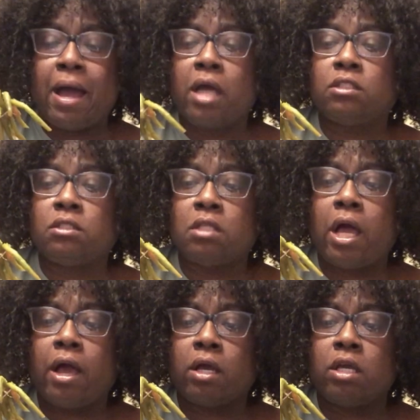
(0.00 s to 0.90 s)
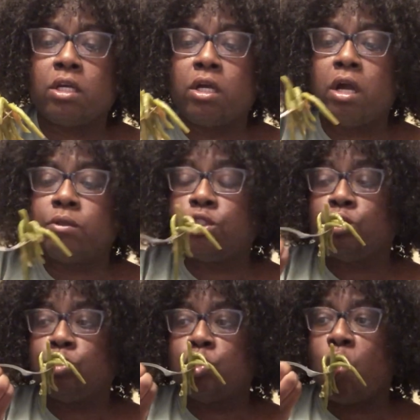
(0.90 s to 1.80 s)
I encourage
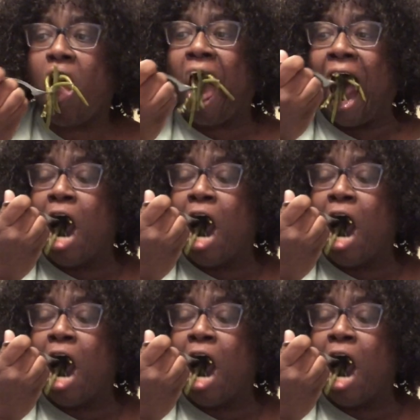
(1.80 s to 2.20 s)
you to